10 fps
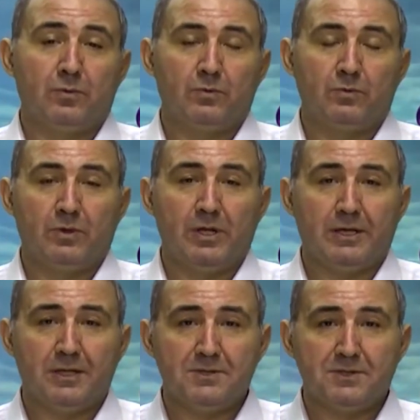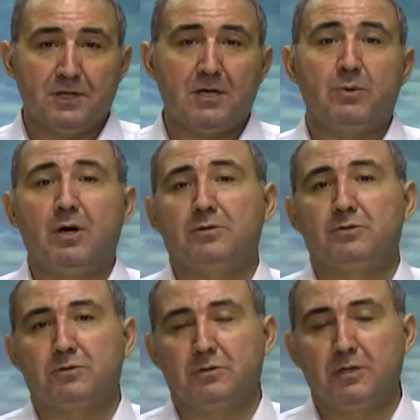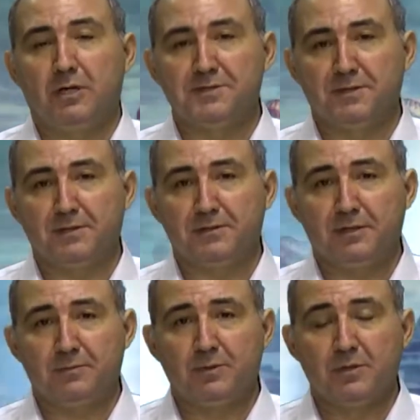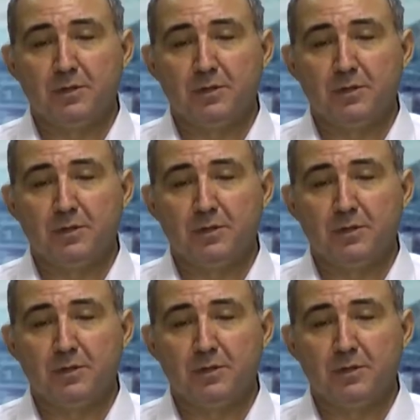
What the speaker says: what I can say about Gaziantep,